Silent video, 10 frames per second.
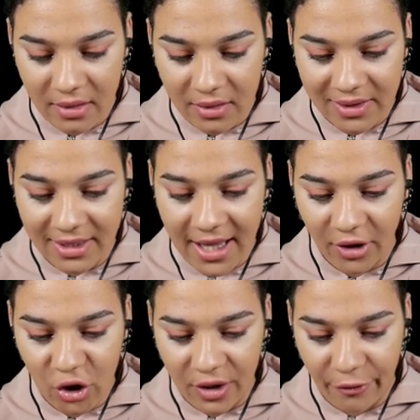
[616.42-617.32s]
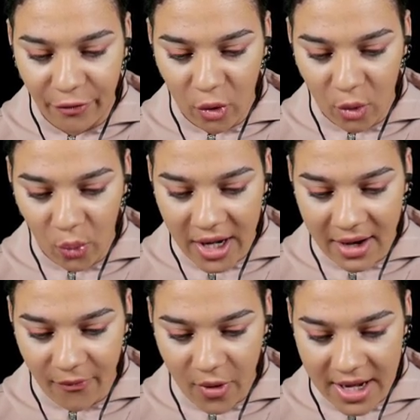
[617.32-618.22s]
selection for
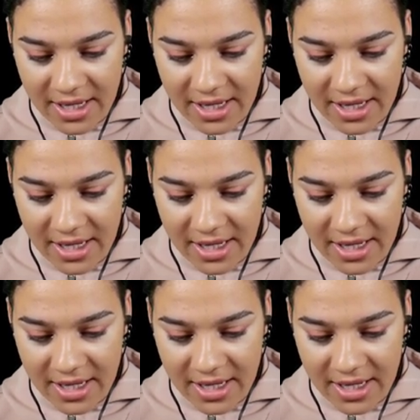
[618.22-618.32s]
whatever it